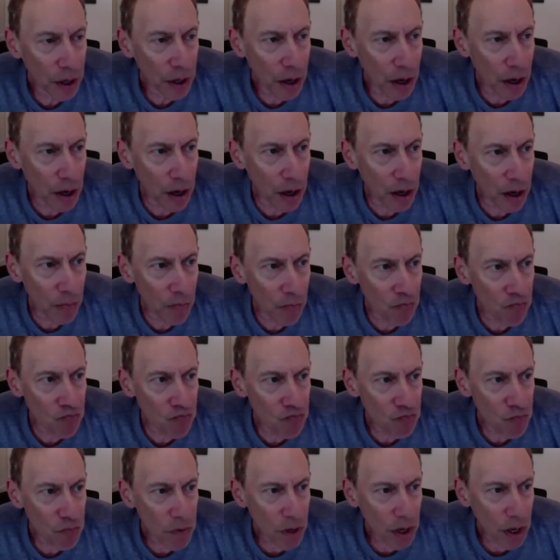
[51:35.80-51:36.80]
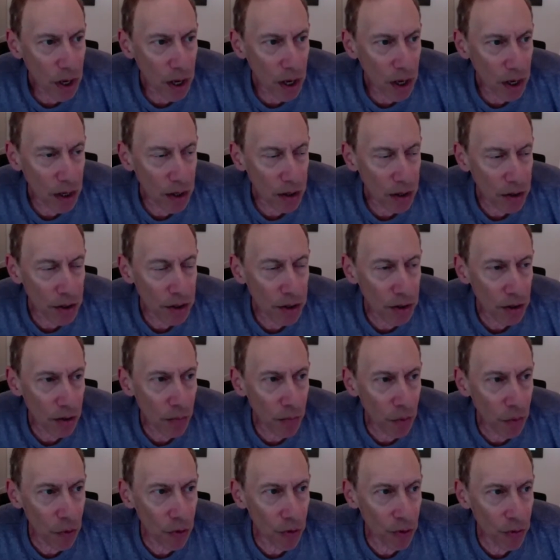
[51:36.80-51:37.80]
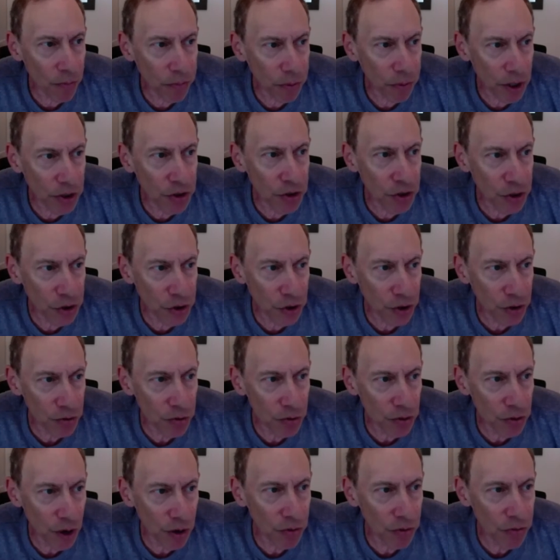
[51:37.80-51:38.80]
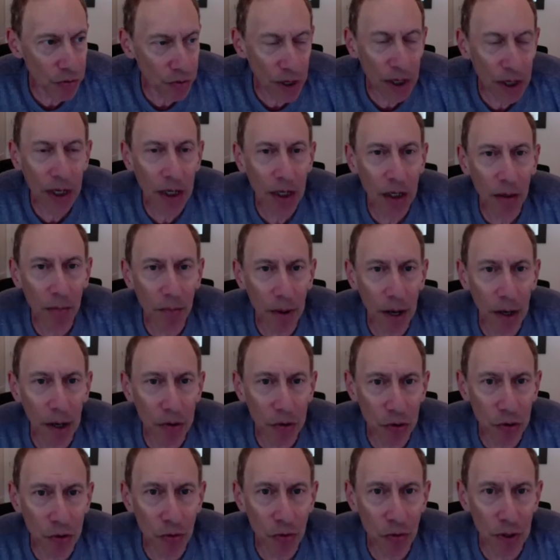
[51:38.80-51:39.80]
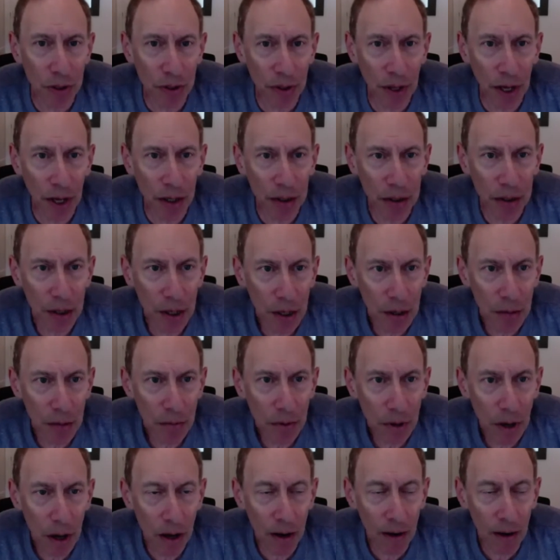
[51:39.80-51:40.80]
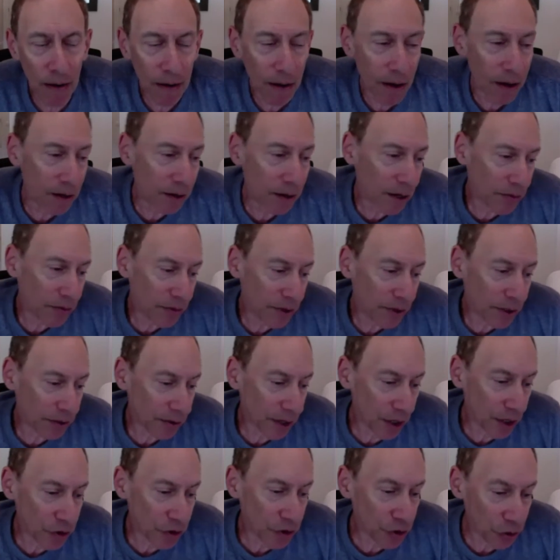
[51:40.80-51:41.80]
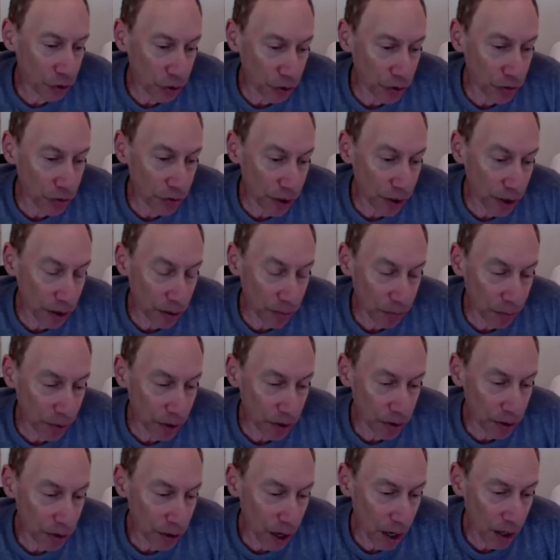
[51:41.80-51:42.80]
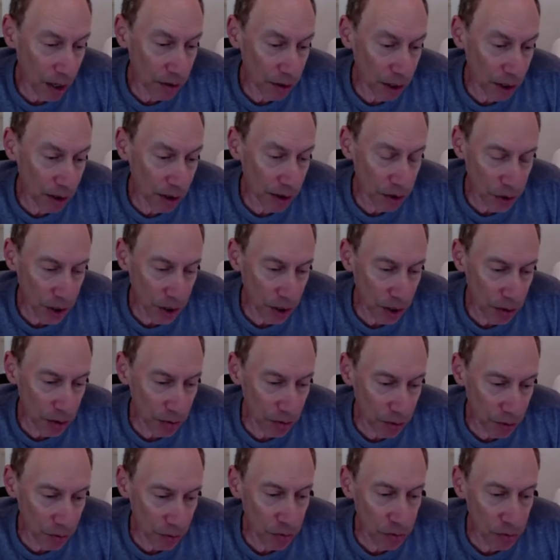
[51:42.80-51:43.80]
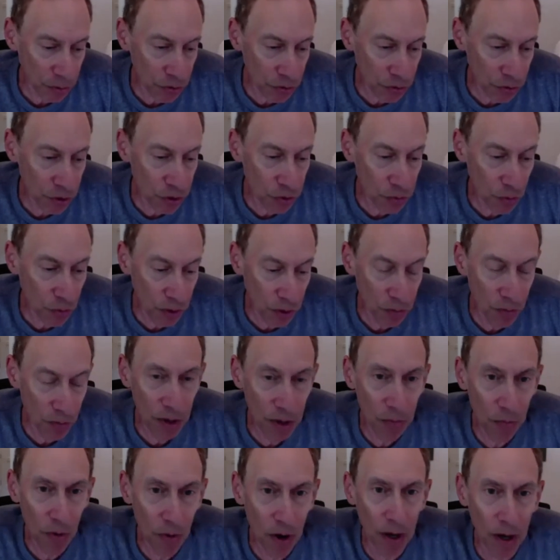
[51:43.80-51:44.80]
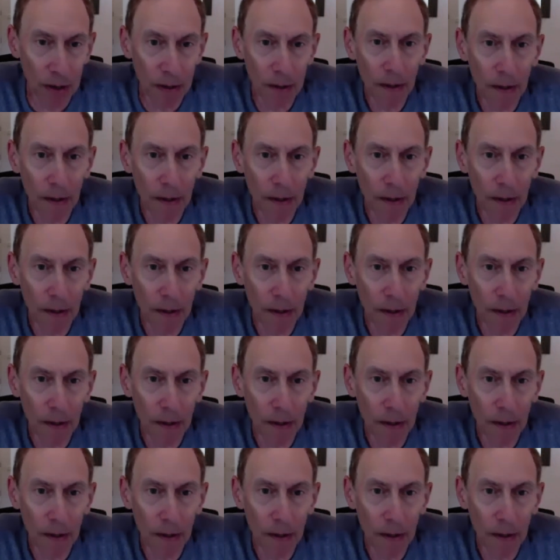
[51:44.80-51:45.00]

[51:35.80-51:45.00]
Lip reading: more places are thinking about doing that. And I think that's a good thing. But like I say, I don't know that there's just one right way.